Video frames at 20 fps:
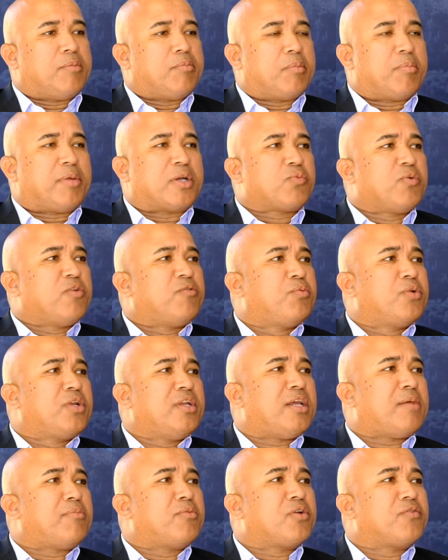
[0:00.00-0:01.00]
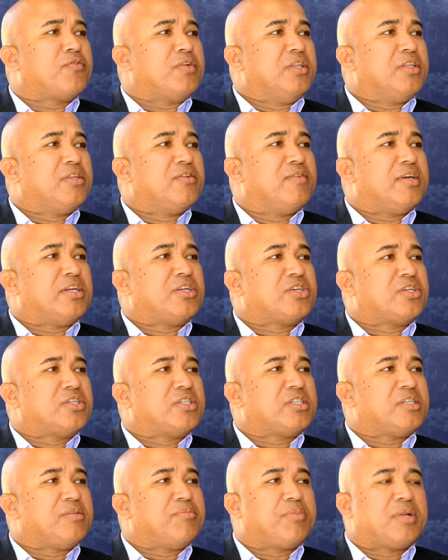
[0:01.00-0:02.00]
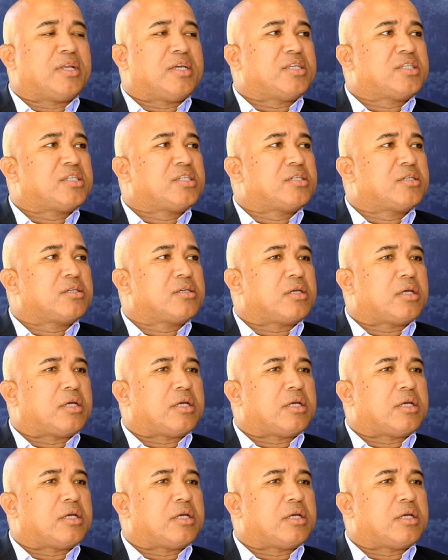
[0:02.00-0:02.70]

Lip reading: But we've put a number of interventions in place